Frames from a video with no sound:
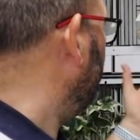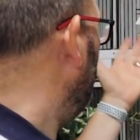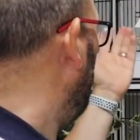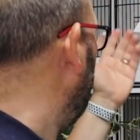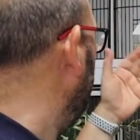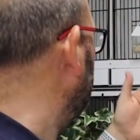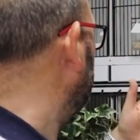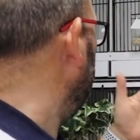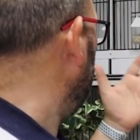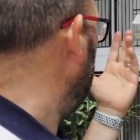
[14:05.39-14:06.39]

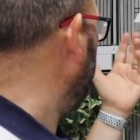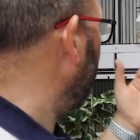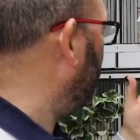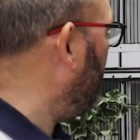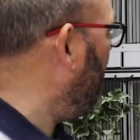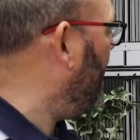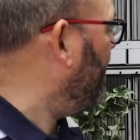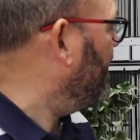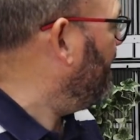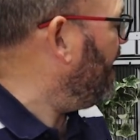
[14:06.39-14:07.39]
Norwich, Mewling
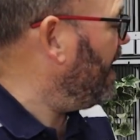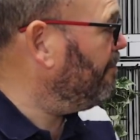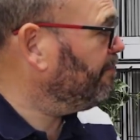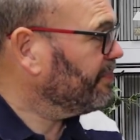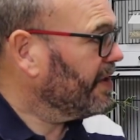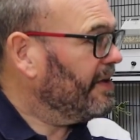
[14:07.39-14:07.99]
pair, um,